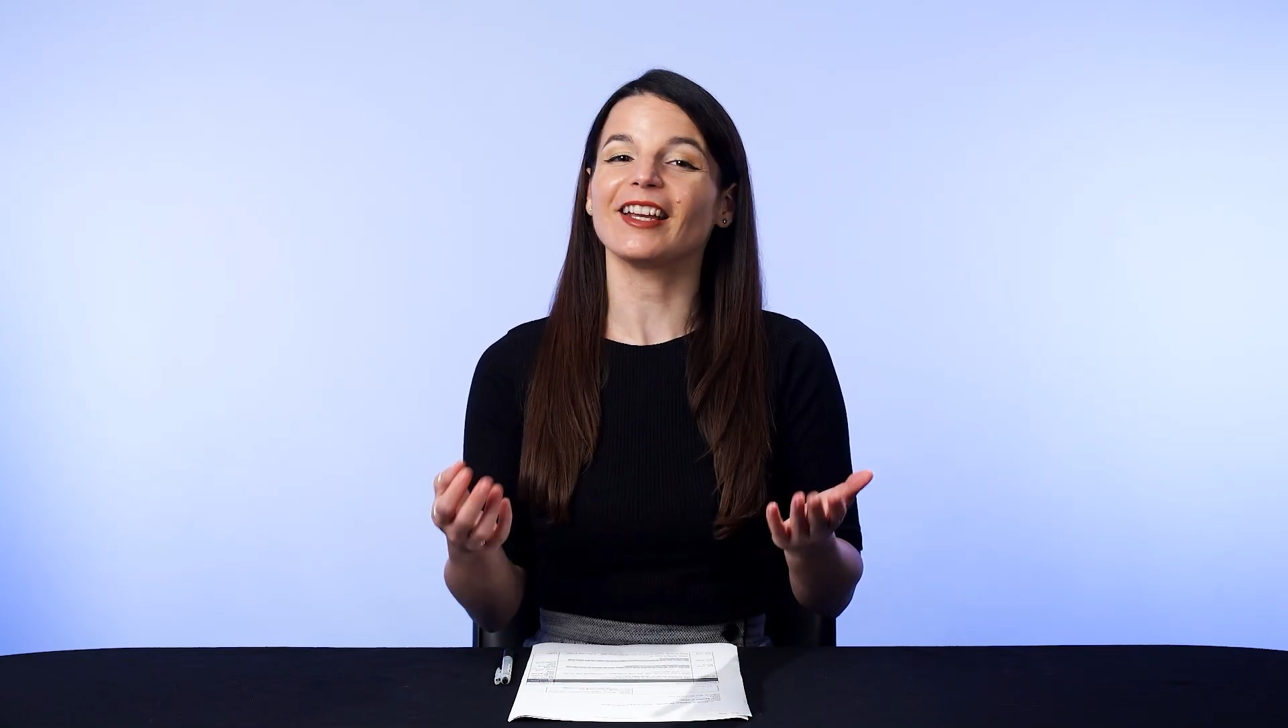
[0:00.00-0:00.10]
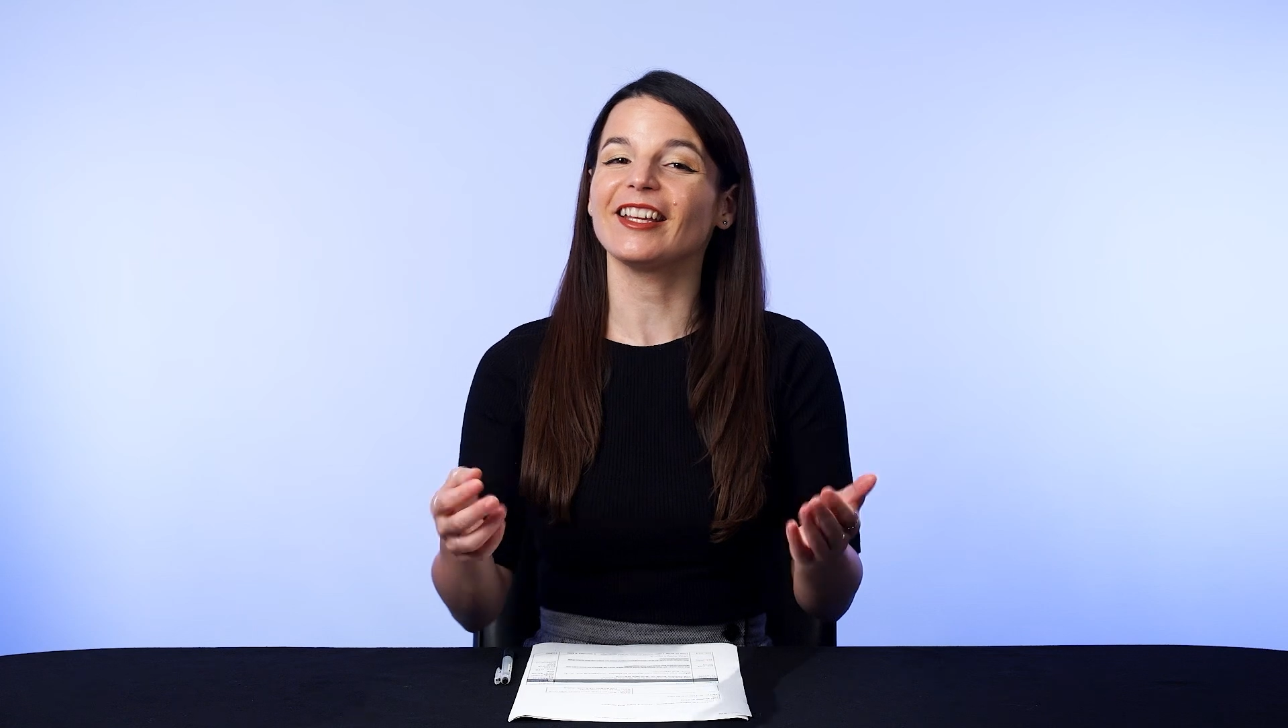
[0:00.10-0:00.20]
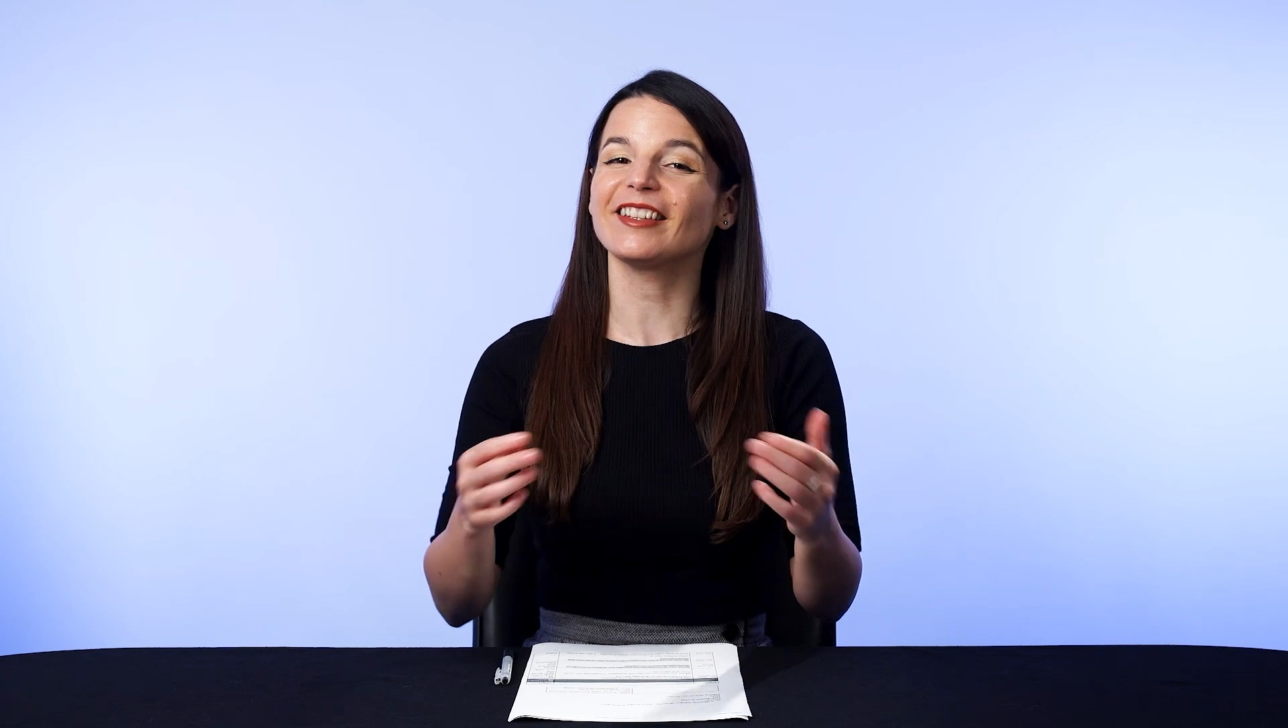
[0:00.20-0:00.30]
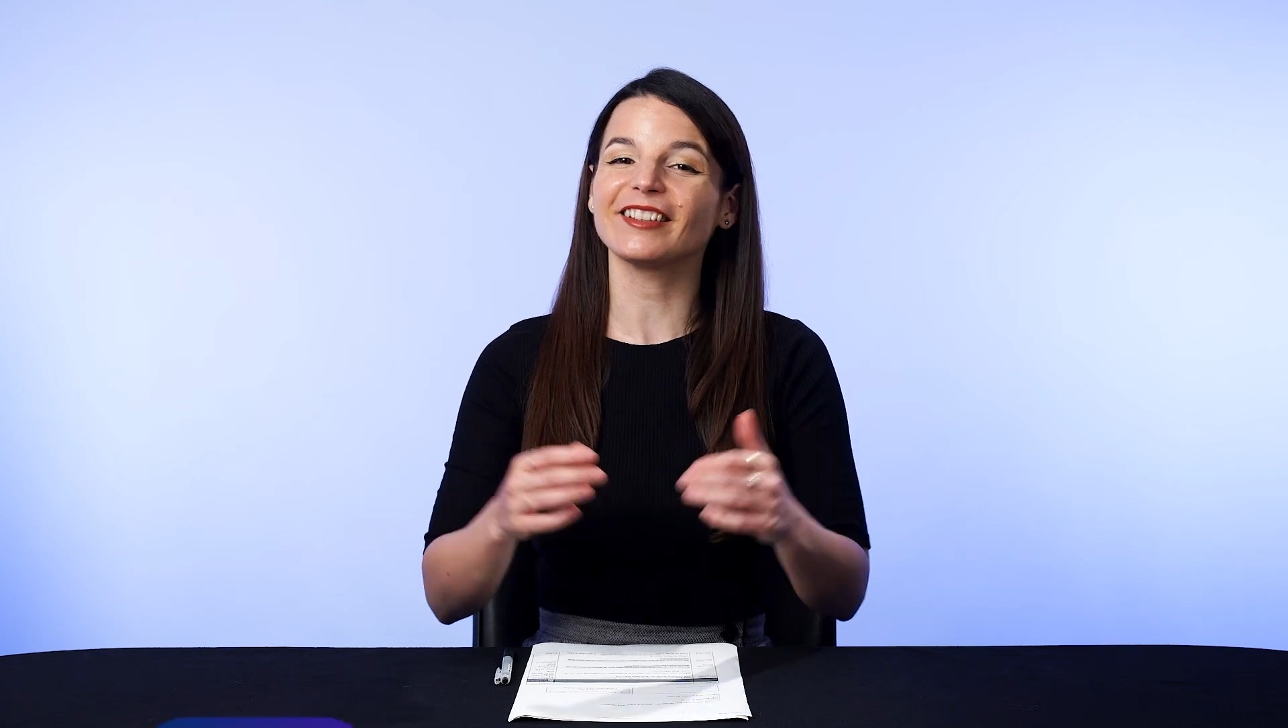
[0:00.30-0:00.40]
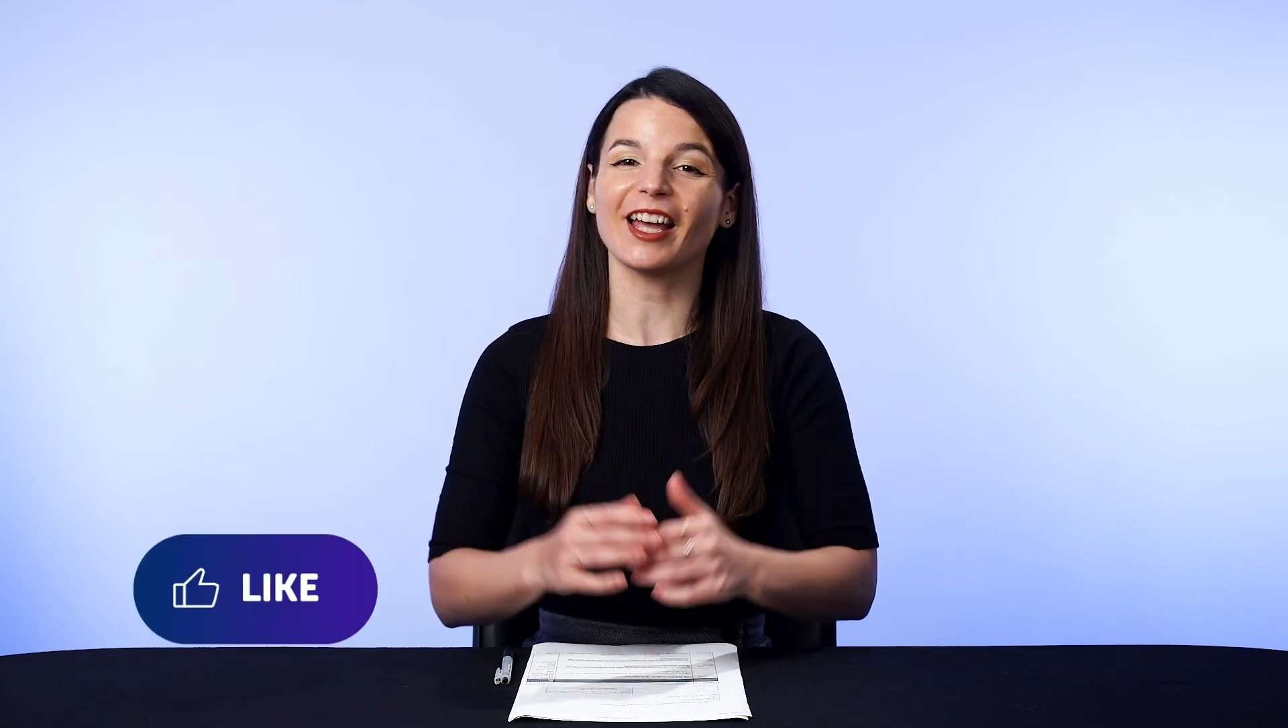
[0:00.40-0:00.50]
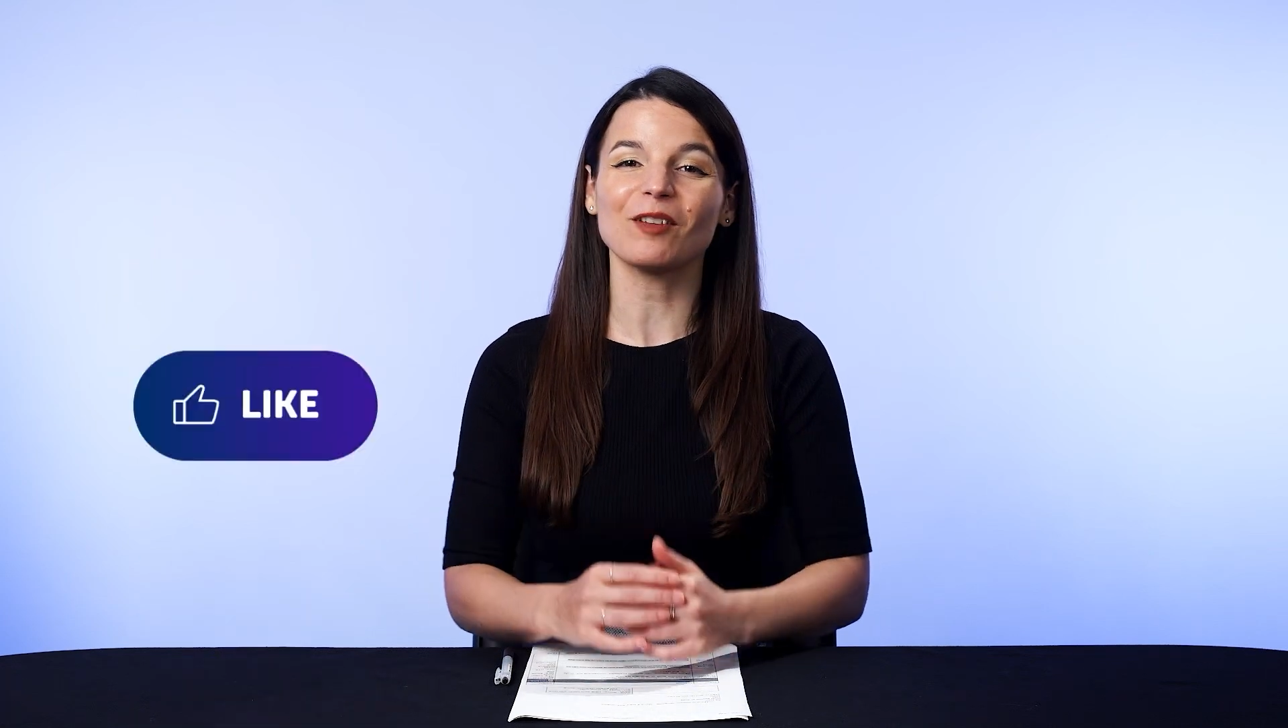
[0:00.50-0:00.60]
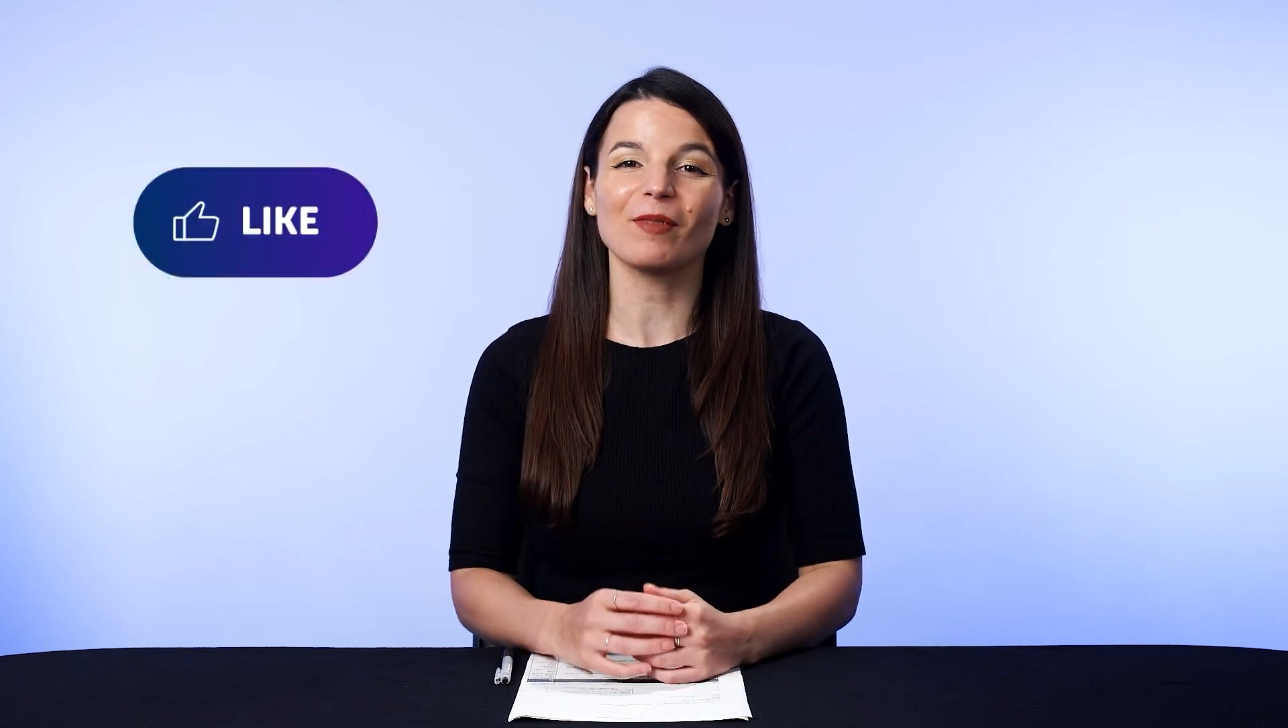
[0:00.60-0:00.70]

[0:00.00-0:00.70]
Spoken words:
hit the like